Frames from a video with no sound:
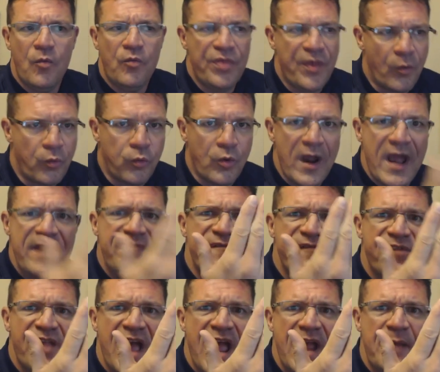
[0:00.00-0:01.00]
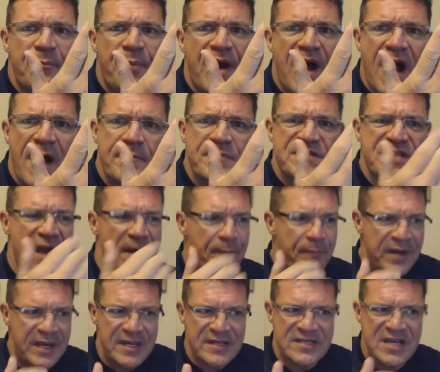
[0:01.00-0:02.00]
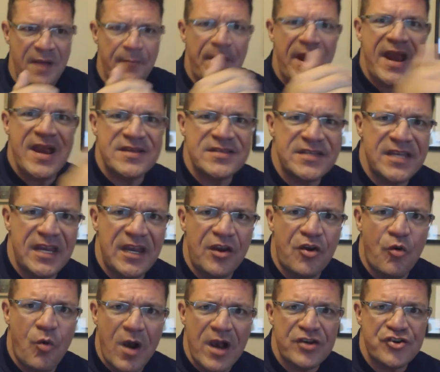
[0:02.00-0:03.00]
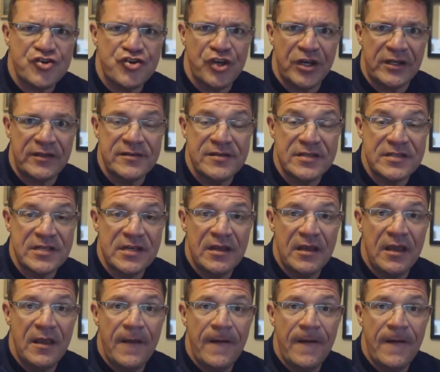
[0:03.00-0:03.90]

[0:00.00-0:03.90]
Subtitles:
The red flag pops up because I'm asking questions.